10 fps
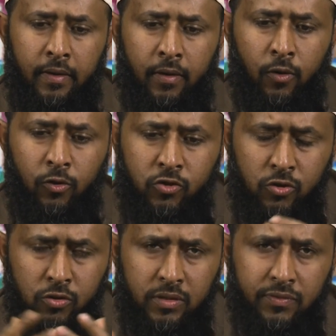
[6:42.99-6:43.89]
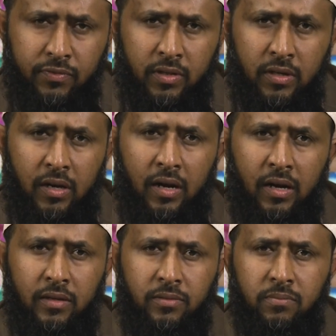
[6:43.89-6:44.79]
Also, if there
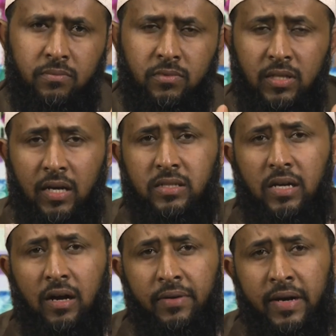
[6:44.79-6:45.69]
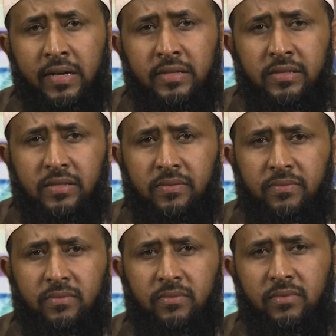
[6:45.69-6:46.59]
are tax arrears,
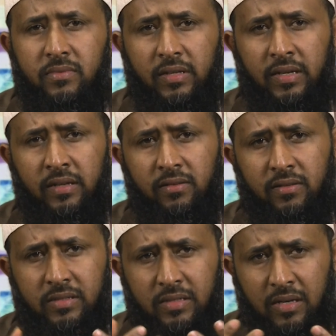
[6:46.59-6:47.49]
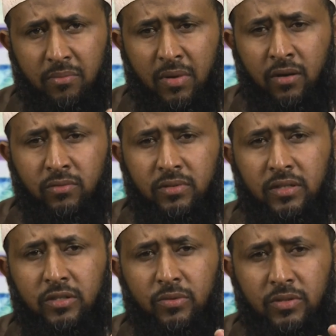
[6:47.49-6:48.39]
okay, there is an amount
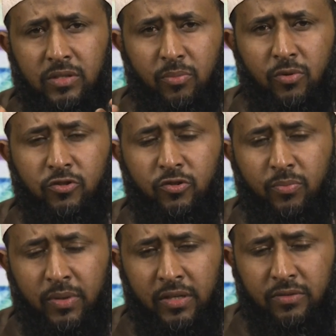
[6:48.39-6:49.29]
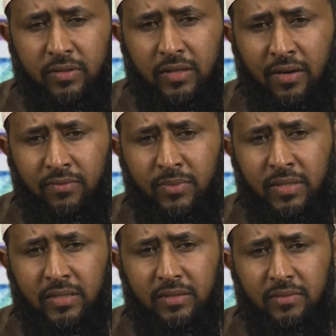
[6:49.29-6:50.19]
that you are supposed to pay to the
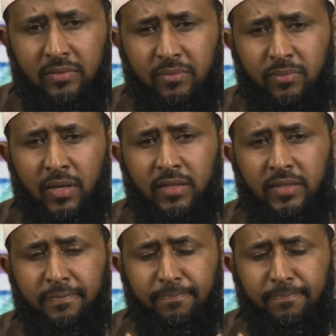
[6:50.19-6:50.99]
government, but